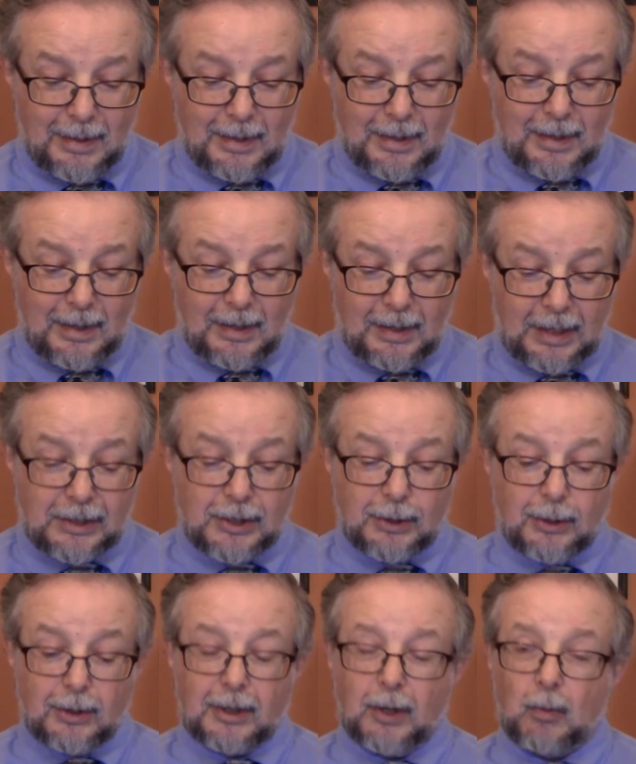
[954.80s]
Let's
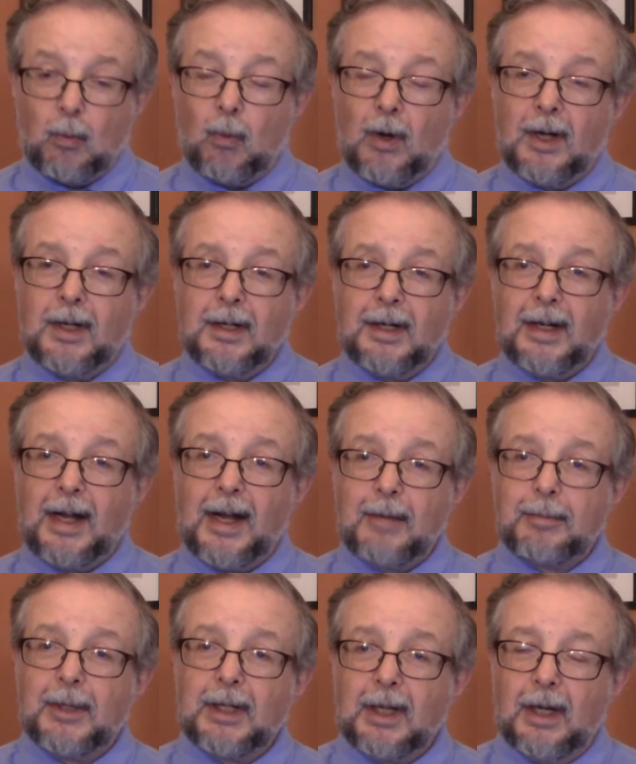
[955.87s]
look at one
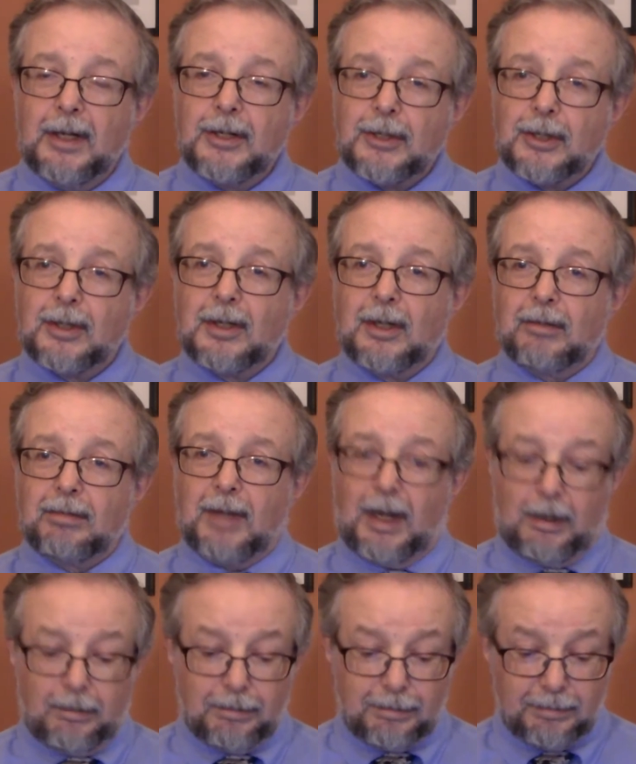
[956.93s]
application of
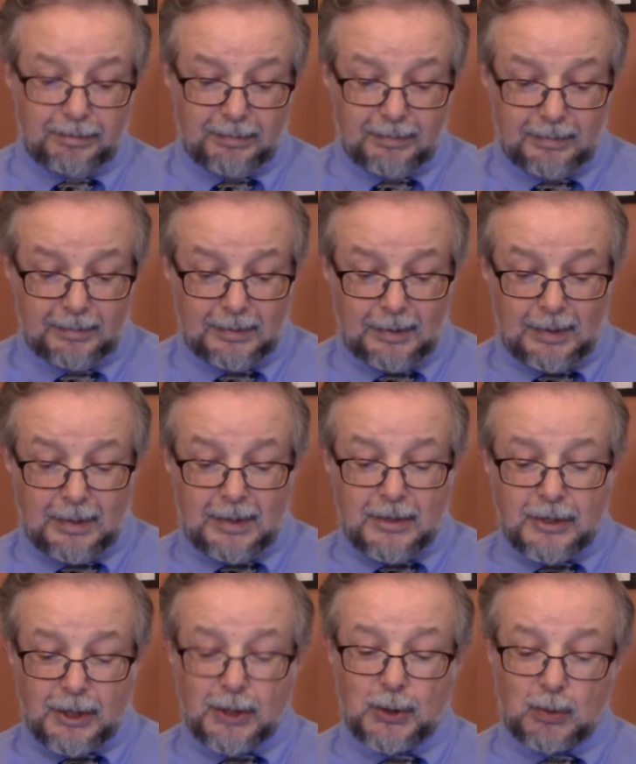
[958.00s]
love.
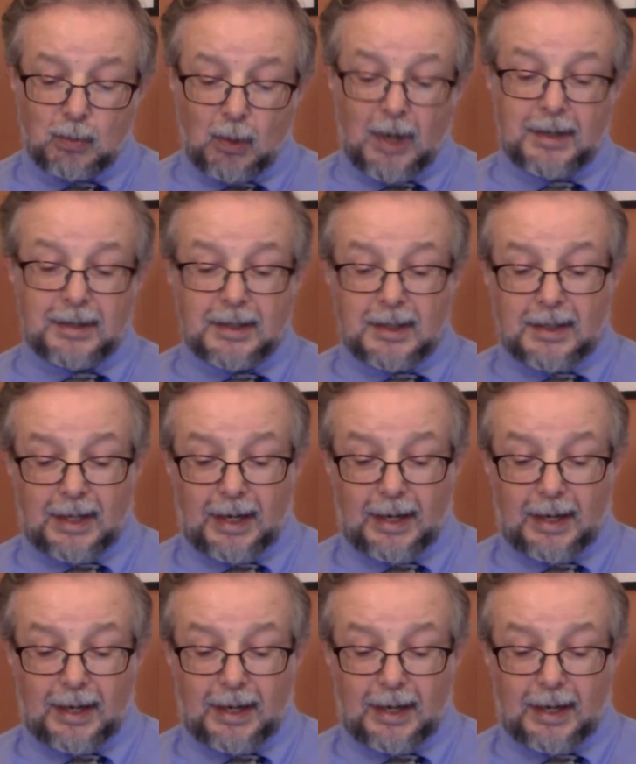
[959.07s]
Just one today.